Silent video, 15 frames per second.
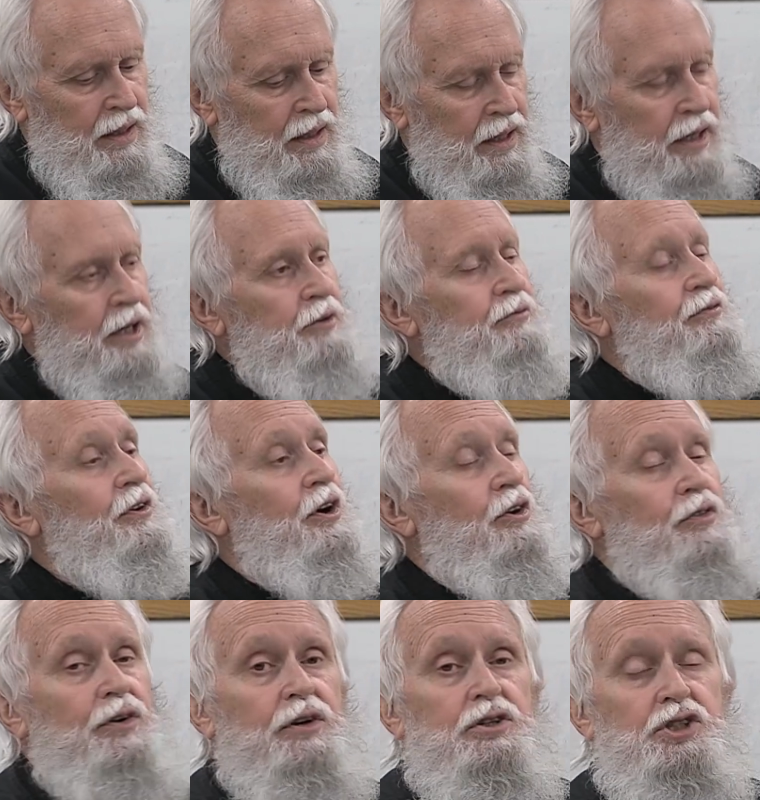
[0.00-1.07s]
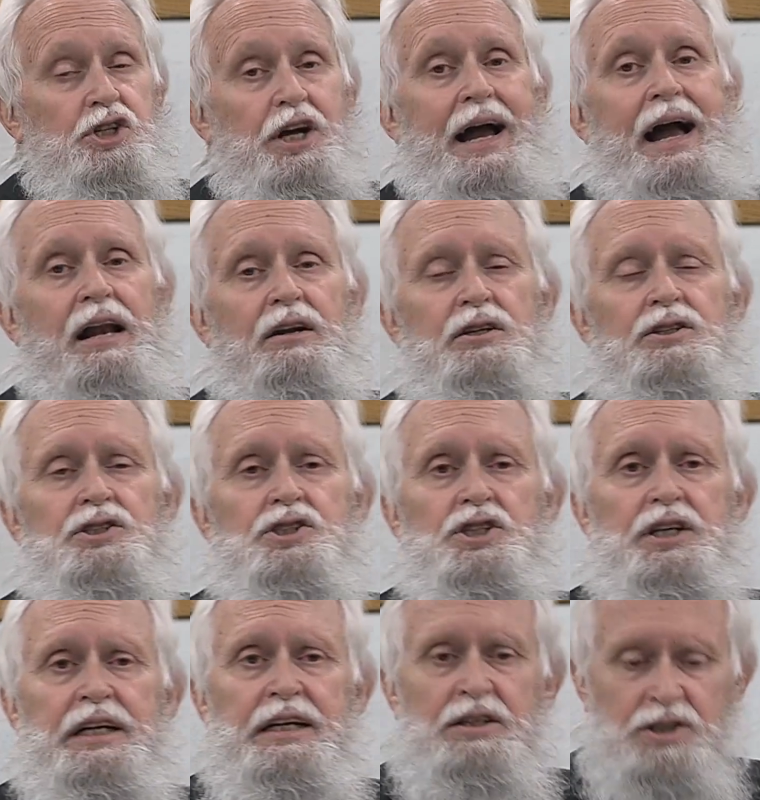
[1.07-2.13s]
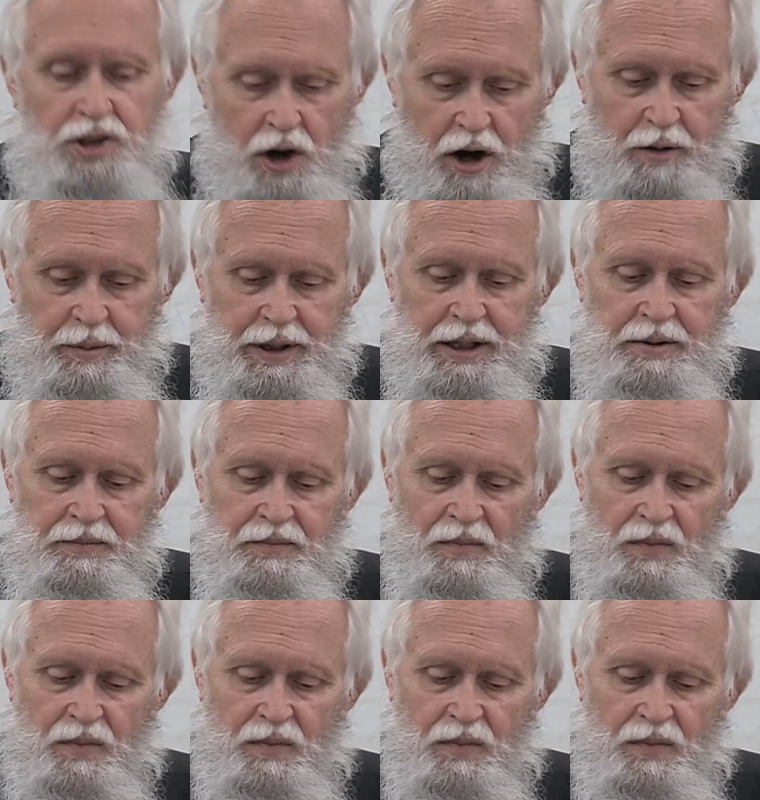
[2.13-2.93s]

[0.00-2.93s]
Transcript: He further challenged his army,